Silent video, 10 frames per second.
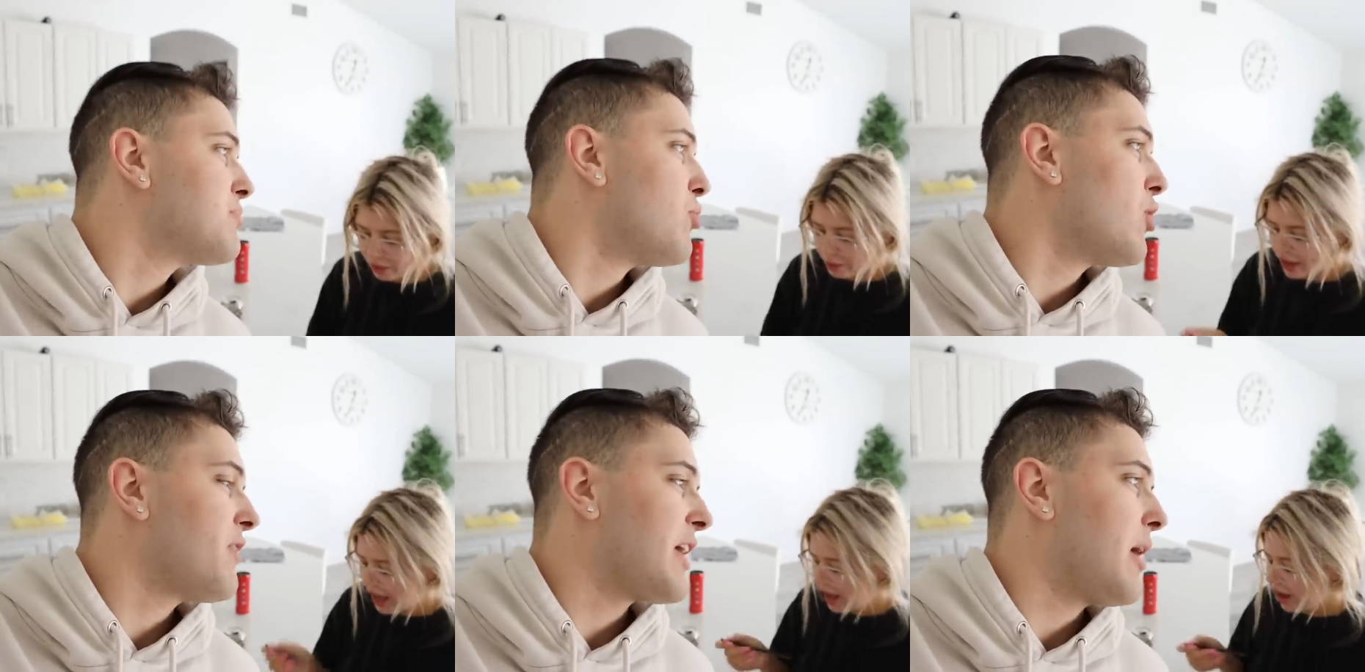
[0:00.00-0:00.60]
Speaker 1: it's
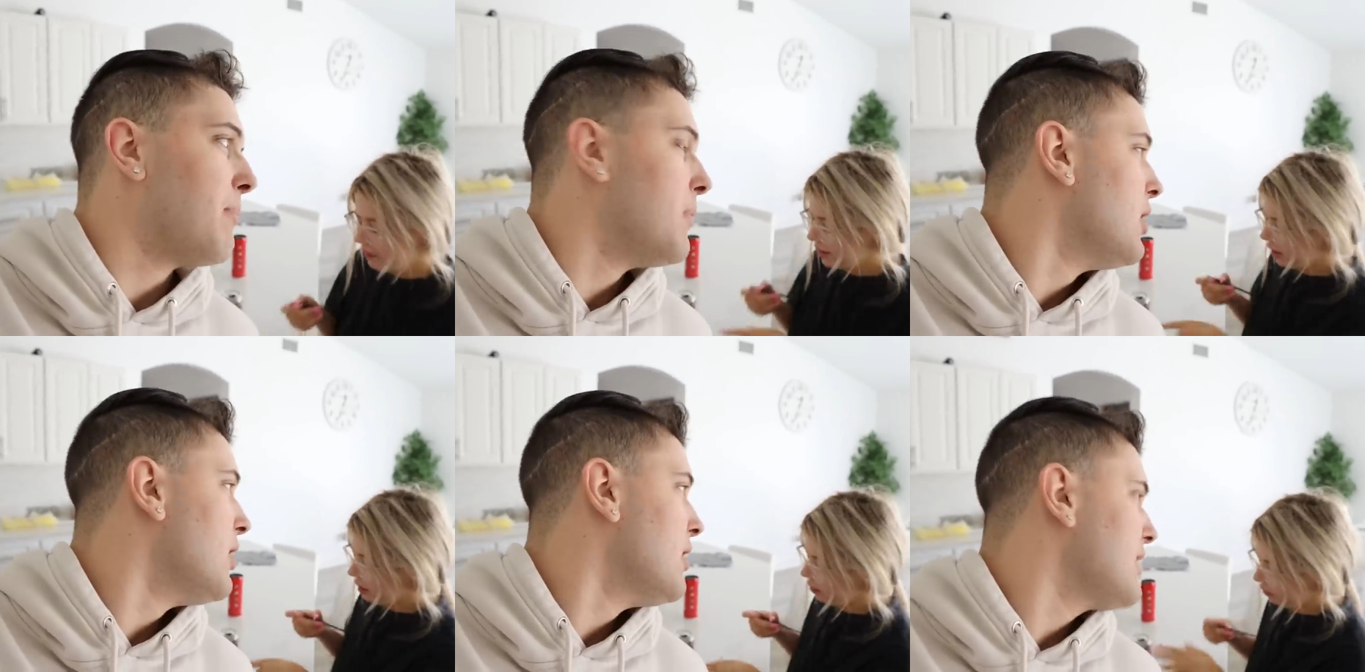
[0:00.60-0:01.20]
more of like a,
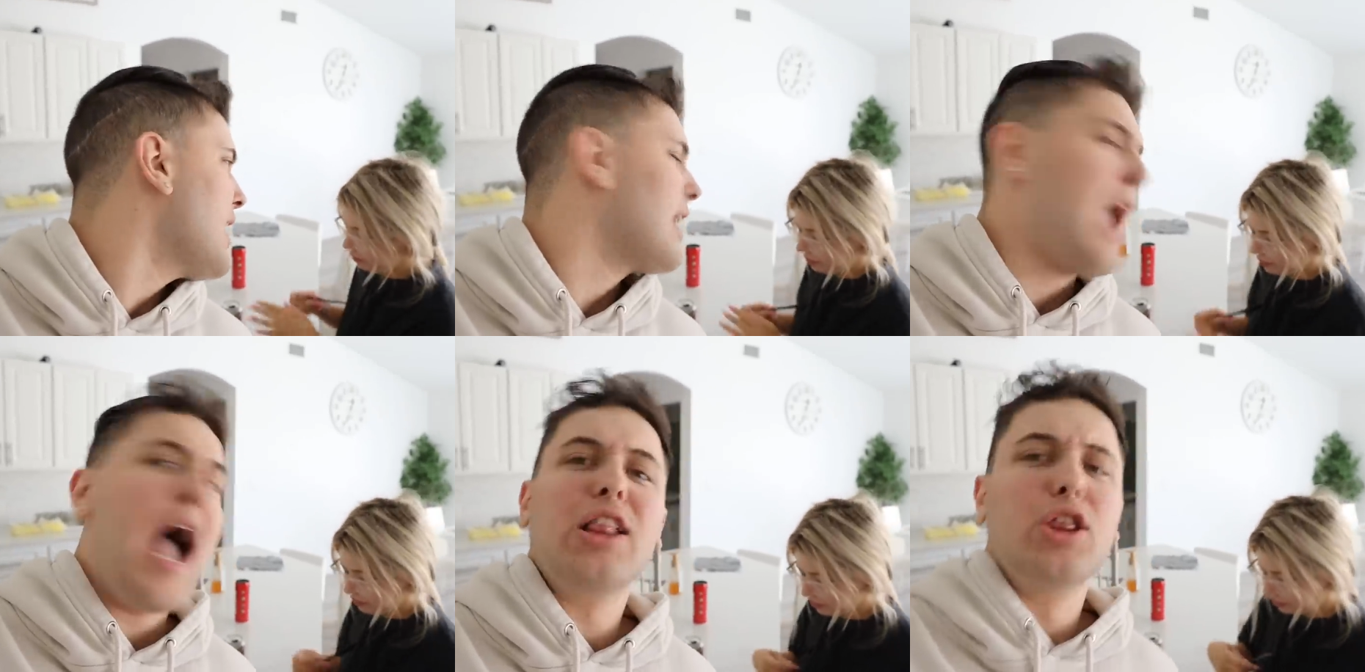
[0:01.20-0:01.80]
it, yeah,
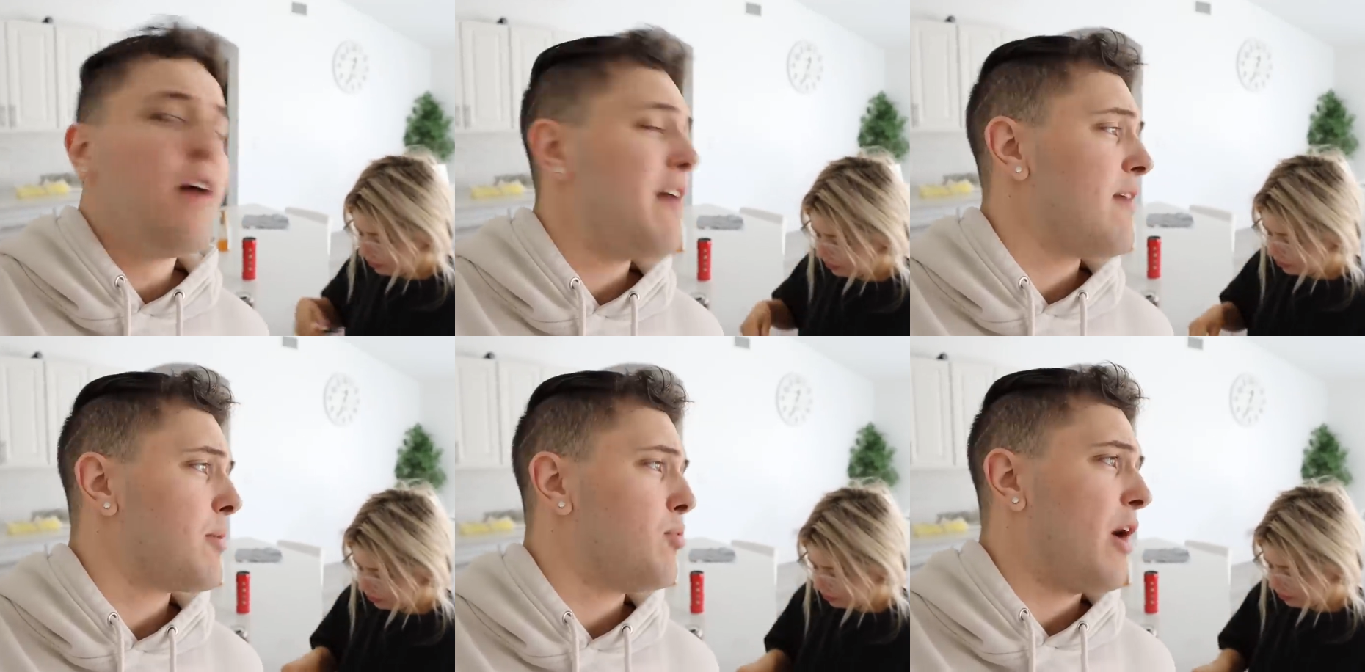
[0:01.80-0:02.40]
yeah, I love
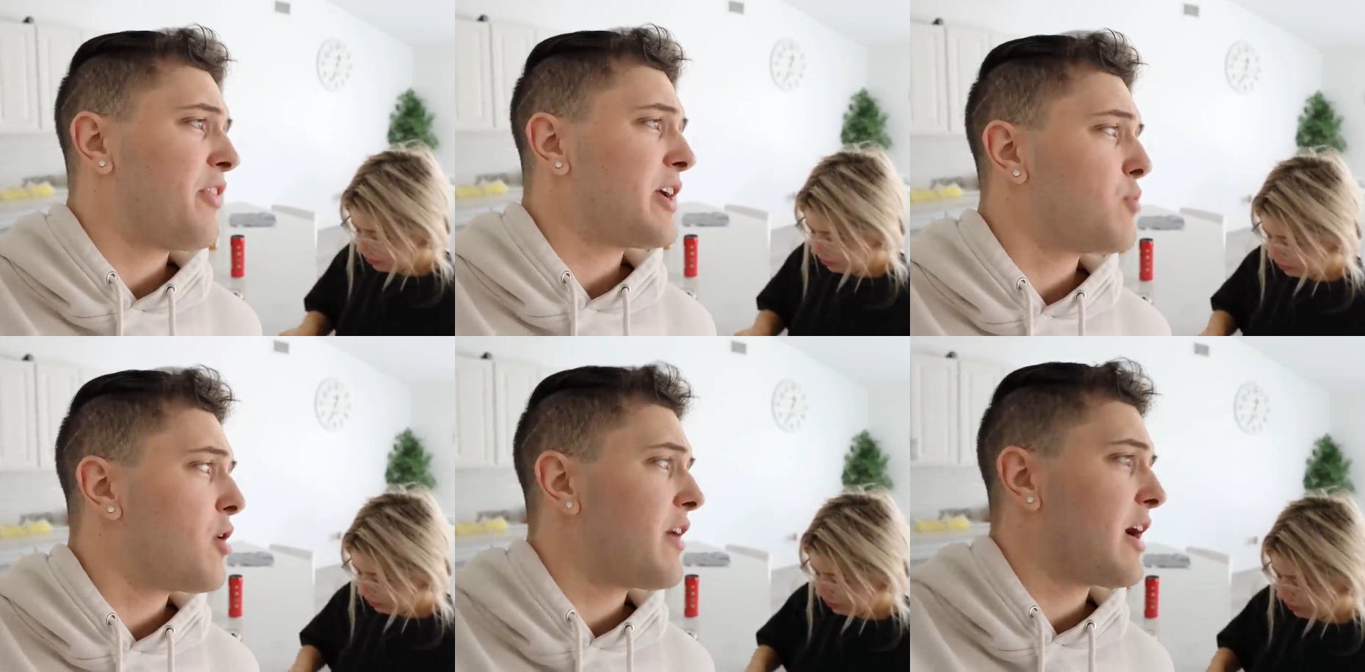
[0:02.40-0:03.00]
having a pool. I think it's
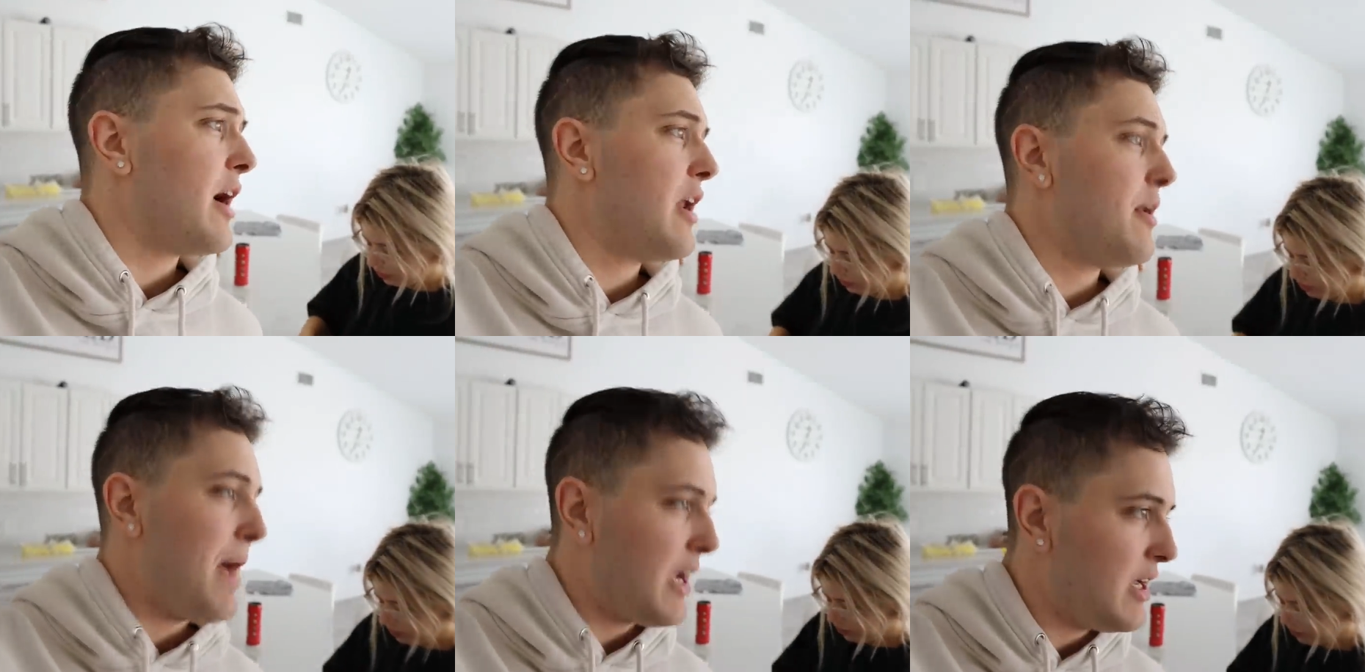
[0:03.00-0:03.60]
more of like an
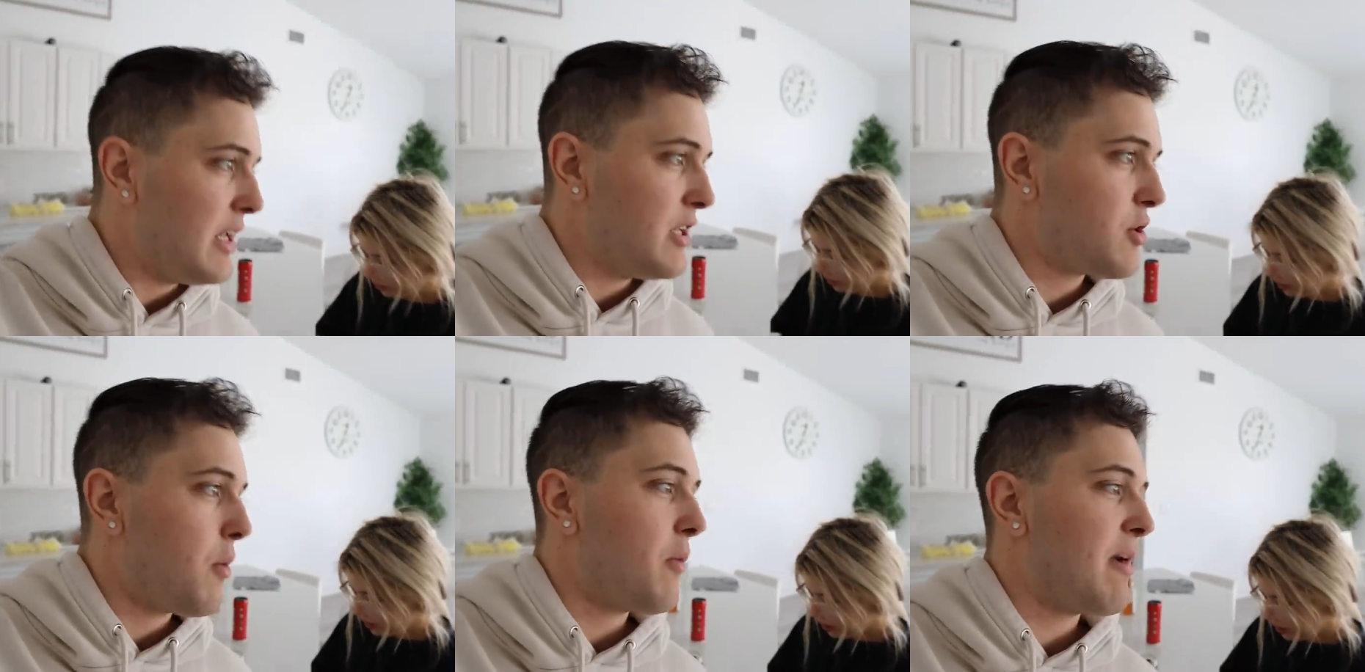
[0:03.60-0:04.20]
amenity.
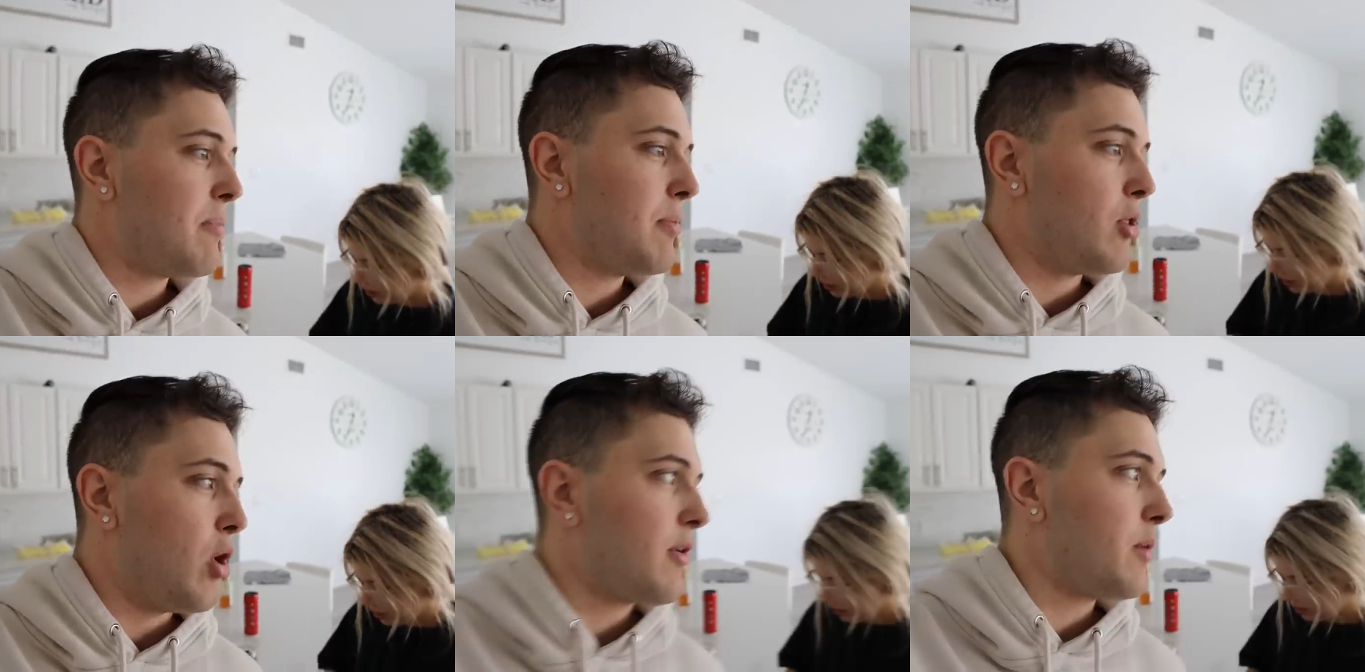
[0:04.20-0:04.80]
So when we have
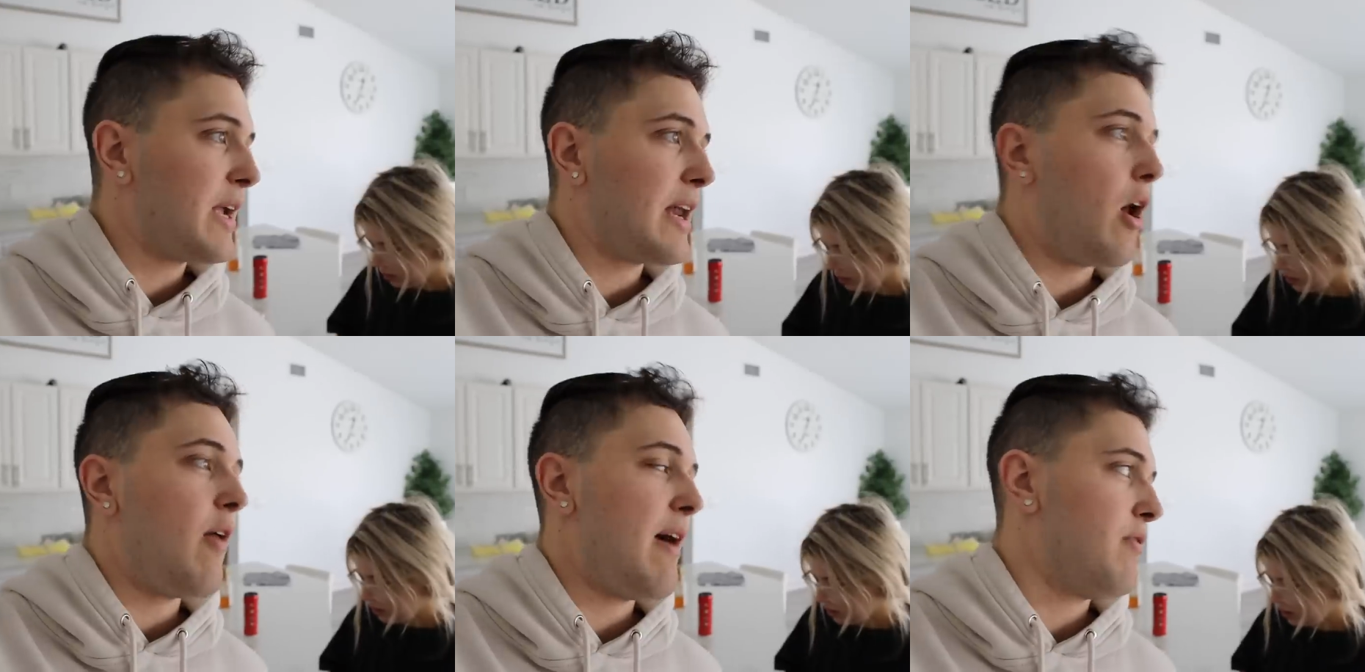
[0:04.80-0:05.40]
people over, we can
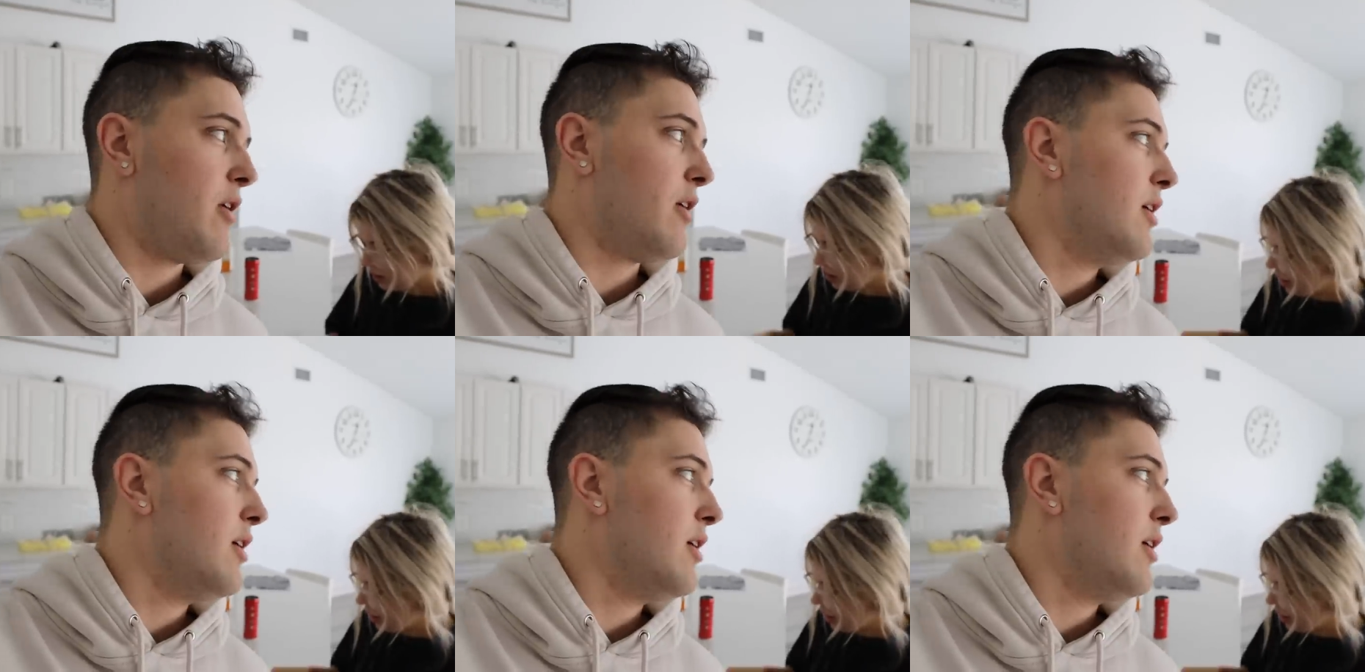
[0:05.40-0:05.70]
all have fun